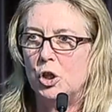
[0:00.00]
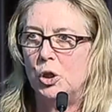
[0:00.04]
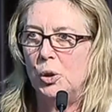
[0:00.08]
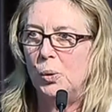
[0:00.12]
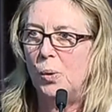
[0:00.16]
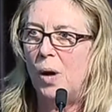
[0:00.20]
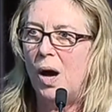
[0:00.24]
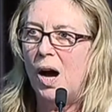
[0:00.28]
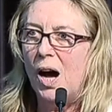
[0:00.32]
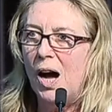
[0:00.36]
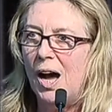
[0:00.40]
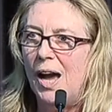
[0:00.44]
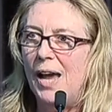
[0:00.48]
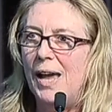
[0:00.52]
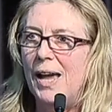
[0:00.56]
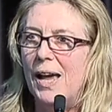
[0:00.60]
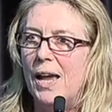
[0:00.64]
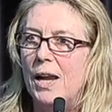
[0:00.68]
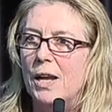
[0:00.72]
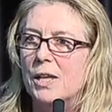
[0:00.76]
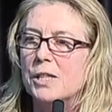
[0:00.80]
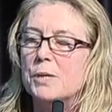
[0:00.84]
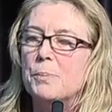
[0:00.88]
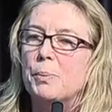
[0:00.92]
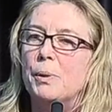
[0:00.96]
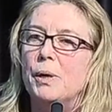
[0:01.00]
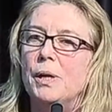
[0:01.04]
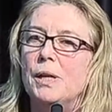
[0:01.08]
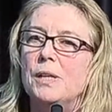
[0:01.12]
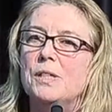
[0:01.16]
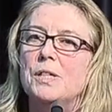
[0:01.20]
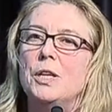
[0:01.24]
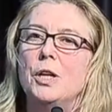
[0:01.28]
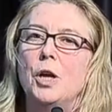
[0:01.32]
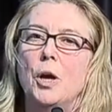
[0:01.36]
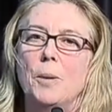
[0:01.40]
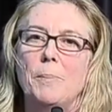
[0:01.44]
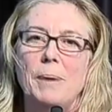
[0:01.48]
too high and it's pretty
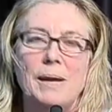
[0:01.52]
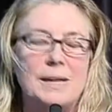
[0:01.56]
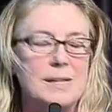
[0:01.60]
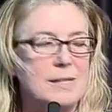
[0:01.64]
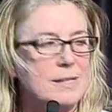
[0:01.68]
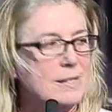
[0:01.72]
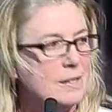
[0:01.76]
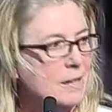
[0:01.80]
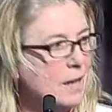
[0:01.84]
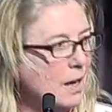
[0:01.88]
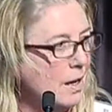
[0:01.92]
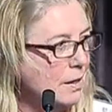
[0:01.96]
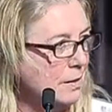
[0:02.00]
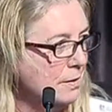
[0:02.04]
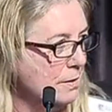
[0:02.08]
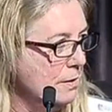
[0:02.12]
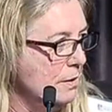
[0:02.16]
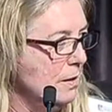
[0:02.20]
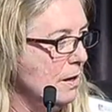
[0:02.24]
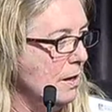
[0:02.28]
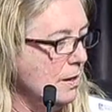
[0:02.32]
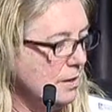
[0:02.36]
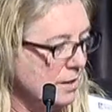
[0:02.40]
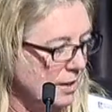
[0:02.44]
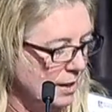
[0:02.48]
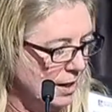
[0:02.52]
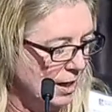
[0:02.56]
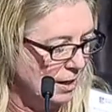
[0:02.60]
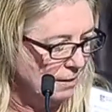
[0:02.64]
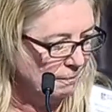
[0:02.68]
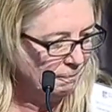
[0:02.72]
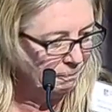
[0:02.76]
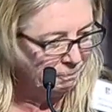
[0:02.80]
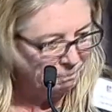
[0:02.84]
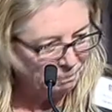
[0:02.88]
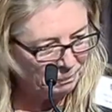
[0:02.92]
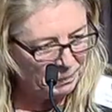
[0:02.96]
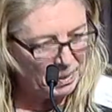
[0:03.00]
easy to go back to the start and start again.
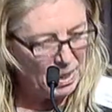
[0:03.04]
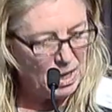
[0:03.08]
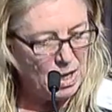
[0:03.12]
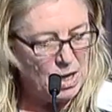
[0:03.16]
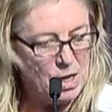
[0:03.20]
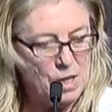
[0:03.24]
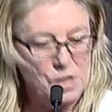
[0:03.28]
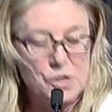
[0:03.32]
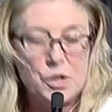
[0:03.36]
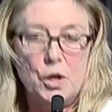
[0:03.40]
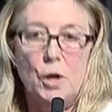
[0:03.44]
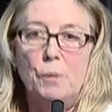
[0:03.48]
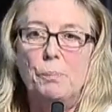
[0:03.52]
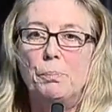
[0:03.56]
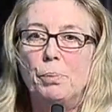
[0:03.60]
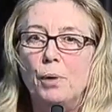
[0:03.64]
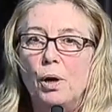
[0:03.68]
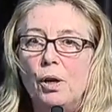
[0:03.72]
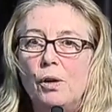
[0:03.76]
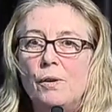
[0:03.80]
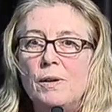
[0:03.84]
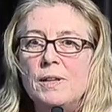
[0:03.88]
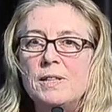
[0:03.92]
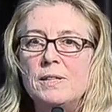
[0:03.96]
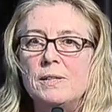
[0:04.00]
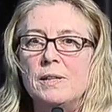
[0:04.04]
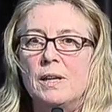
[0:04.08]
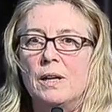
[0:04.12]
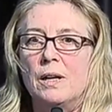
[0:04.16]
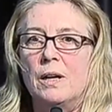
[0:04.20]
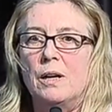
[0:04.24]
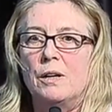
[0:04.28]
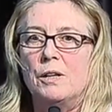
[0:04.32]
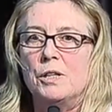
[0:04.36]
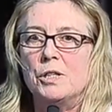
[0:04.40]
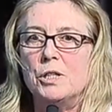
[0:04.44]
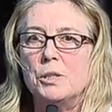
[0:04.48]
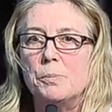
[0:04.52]
So progress
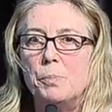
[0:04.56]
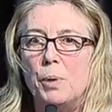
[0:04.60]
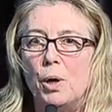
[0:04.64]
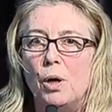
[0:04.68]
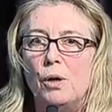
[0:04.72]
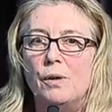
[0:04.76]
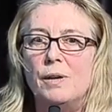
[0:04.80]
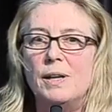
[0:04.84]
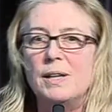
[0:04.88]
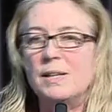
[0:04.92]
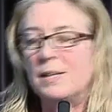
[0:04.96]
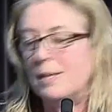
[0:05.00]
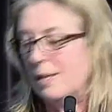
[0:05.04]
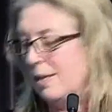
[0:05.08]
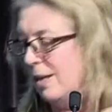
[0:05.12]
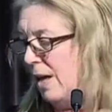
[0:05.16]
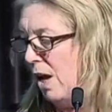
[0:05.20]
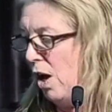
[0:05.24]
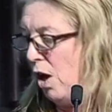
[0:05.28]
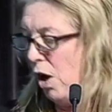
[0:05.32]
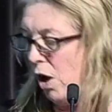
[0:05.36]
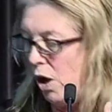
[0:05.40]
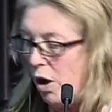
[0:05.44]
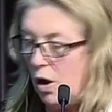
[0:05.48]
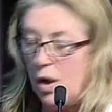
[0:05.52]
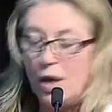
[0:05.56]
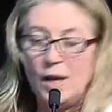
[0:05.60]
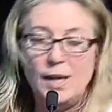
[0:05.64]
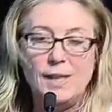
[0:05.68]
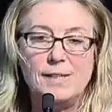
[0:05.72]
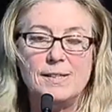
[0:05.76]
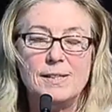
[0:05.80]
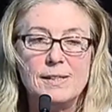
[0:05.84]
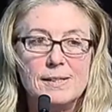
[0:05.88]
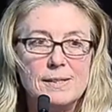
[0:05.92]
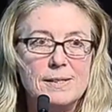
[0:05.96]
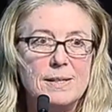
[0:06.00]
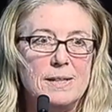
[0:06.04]
encourages progress. Early
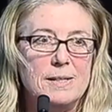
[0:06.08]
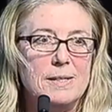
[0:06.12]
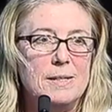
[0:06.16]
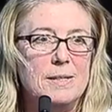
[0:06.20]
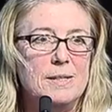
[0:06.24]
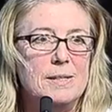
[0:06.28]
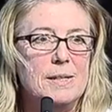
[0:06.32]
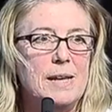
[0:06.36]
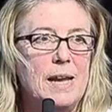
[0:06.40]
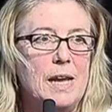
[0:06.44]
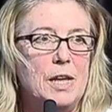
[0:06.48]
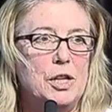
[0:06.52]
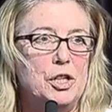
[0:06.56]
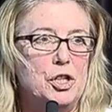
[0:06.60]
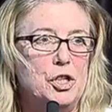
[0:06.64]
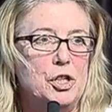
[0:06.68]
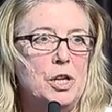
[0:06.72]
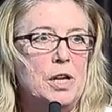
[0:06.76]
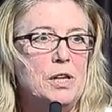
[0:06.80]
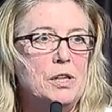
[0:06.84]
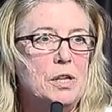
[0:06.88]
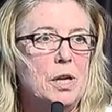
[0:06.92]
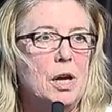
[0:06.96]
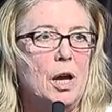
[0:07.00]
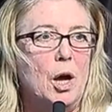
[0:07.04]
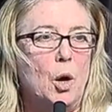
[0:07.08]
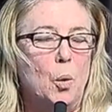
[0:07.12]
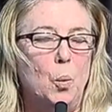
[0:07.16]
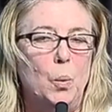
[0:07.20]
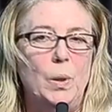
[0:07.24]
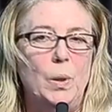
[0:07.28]
successes engender a